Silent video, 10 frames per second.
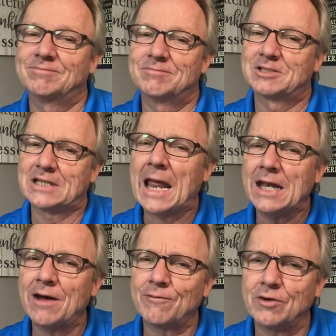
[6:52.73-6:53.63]

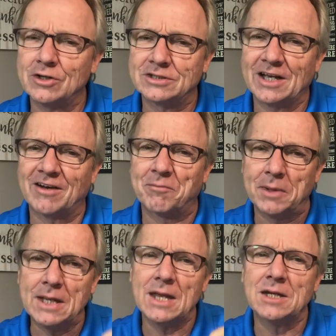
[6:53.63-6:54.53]
Stand up for yourself.
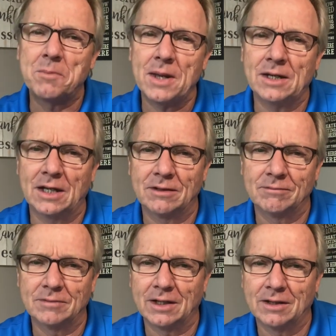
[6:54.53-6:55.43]
Be independent.
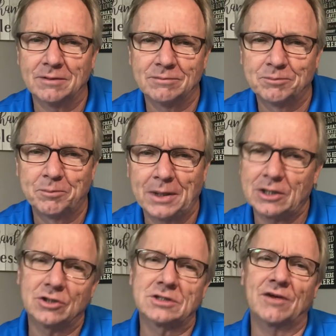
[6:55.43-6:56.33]

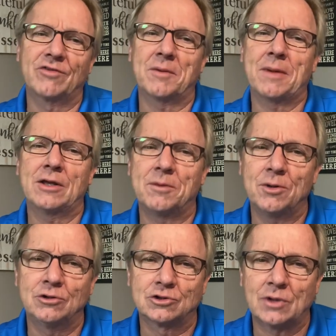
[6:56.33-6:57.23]
Pick yourself up by your
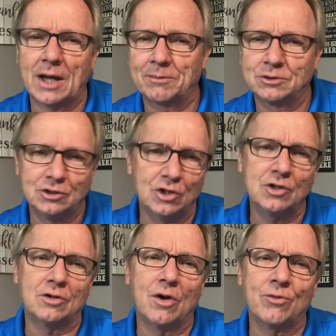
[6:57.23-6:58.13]
bootstraps. Do
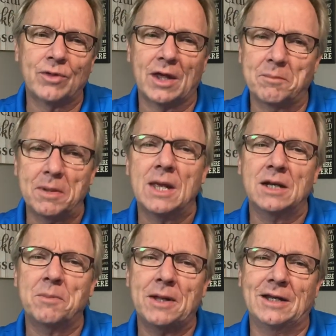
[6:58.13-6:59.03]
your own thing. Be
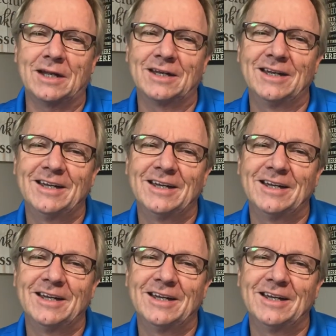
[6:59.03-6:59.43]
independent.